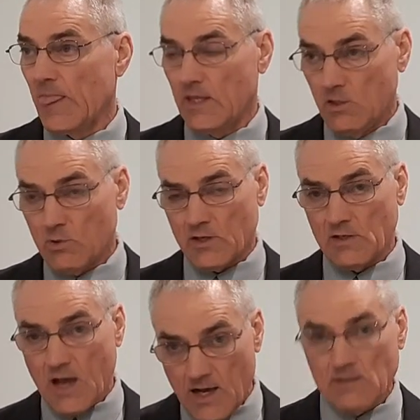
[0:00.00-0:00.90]
You are
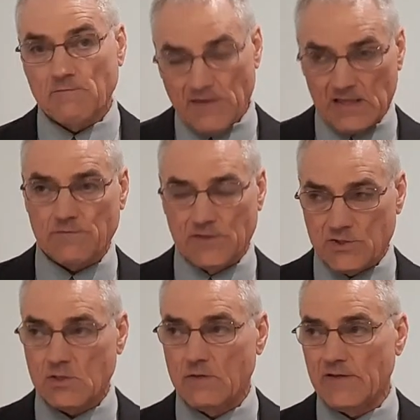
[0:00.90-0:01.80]
an unfaithful
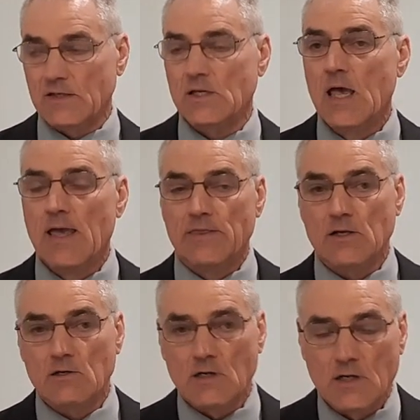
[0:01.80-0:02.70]
servant.
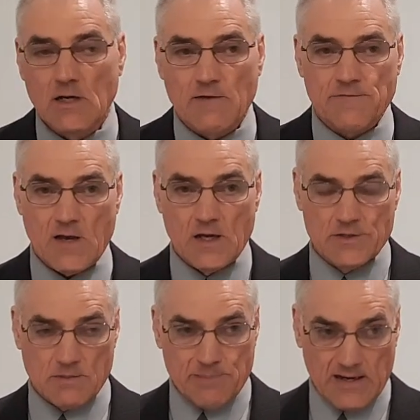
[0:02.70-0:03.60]
There are enough
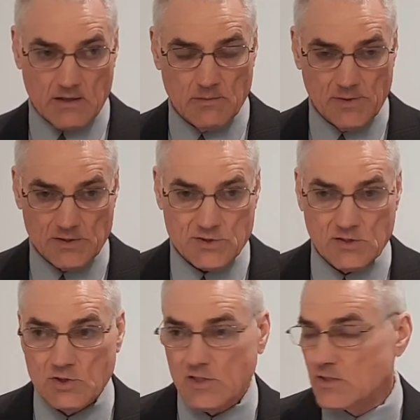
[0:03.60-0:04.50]
other parables
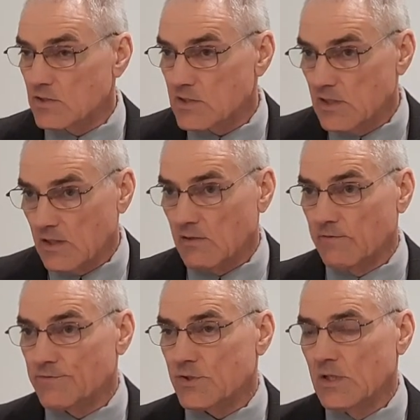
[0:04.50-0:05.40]
that Jesus
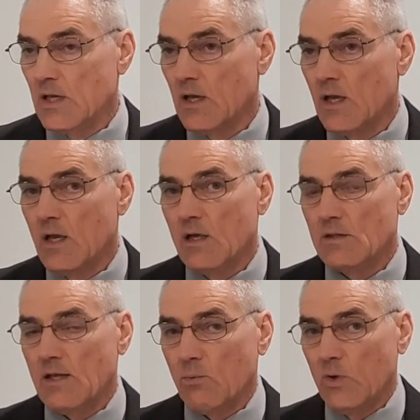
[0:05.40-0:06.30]
gives
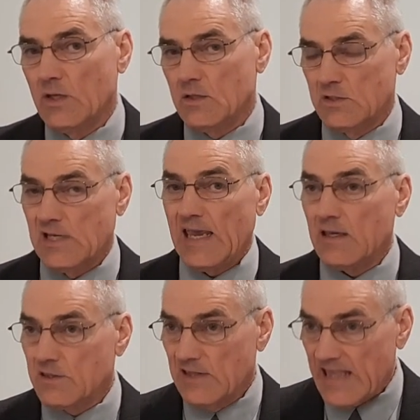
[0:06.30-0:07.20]
that we could
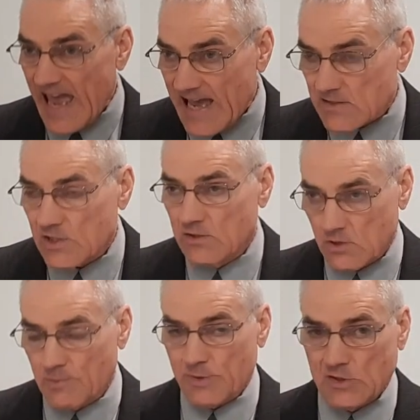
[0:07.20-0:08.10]
take that
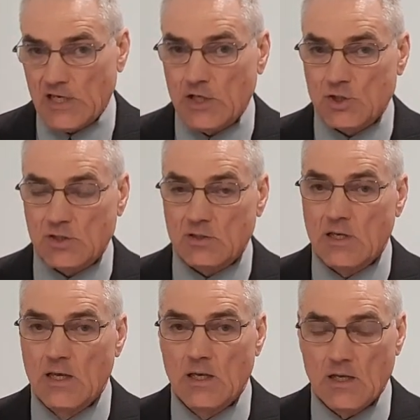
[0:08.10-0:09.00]

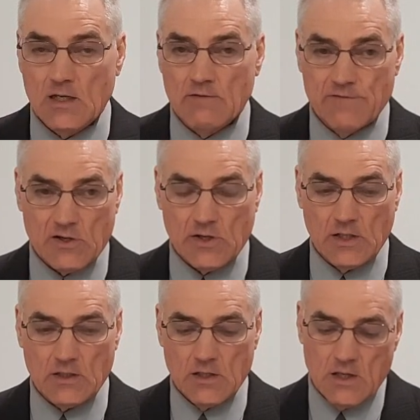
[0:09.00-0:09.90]
interpretation in a
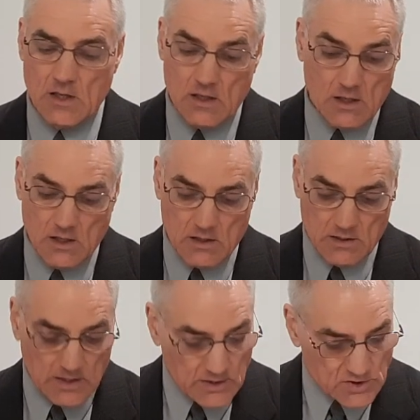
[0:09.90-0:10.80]
very uh,
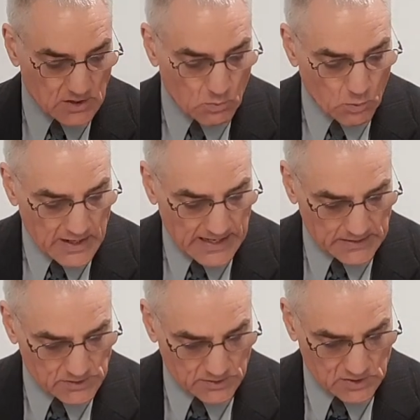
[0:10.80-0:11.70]
easy
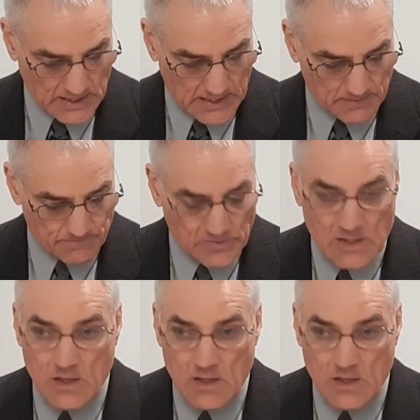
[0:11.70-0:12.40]
way to say,